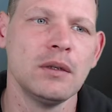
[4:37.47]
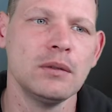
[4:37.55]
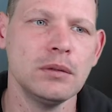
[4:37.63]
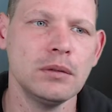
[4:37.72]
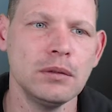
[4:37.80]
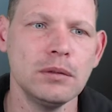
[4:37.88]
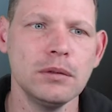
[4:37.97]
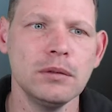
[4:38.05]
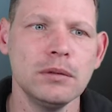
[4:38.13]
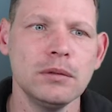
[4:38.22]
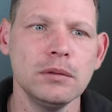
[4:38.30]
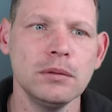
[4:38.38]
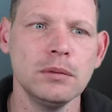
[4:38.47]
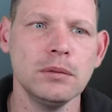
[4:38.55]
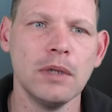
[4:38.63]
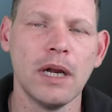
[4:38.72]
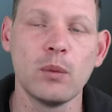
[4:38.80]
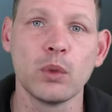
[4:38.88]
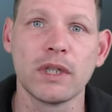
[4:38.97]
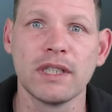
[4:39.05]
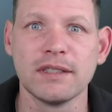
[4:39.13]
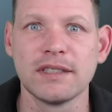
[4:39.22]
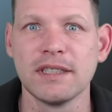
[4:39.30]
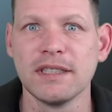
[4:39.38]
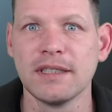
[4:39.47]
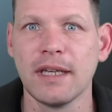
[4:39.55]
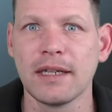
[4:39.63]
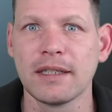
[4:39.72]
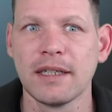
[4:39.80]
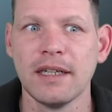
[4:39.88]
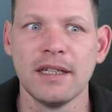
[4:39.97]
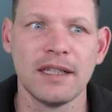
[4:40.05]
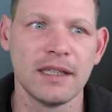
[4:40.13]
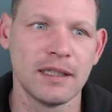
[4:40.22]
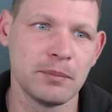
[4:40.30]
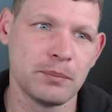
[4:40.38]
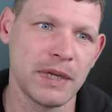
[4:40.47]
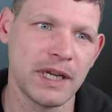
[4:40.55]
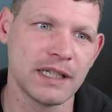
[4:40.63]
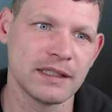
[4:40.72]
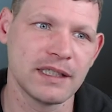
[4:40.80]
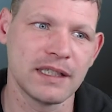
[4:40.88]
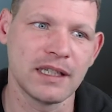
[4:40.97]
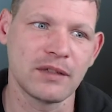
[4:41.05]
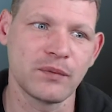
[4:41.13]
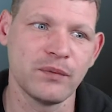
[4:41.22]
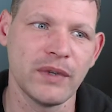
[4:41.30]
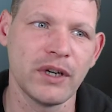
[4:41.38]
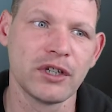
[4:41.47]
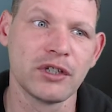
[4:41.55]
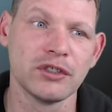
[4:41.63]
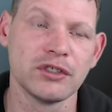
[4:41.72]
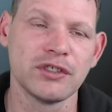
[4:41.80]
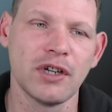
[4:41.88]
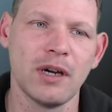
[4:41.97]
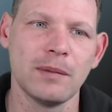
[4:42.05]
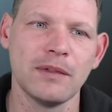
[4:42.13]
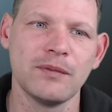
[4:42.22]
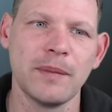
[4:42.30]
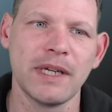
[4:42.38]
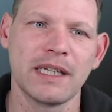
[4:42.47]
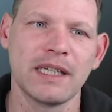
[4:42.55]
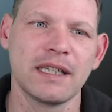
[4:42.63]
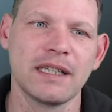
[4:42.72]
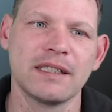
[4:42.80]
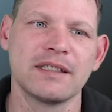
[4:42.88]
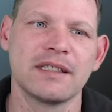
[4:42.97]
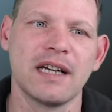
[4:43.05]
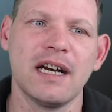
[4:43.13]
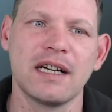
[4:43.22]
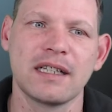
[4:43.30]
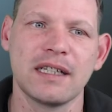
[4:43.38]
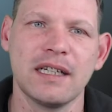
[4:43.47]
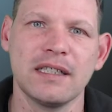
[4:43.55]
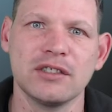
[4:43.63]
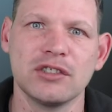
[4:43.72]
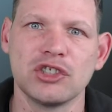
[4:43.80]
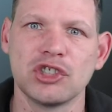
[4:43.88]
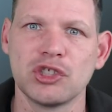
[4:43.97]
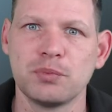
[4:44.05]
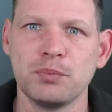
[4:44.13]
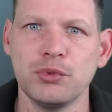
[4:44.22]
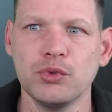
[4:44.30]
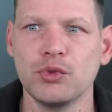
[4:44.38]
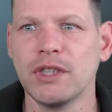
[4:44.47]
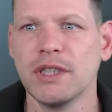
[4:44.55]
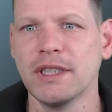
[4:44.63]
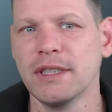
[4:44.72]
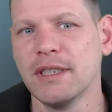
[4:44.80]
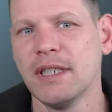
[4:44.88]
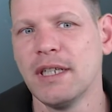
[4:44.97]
Ooh, and we can see that Bing did a very good job of making it dark and spooky.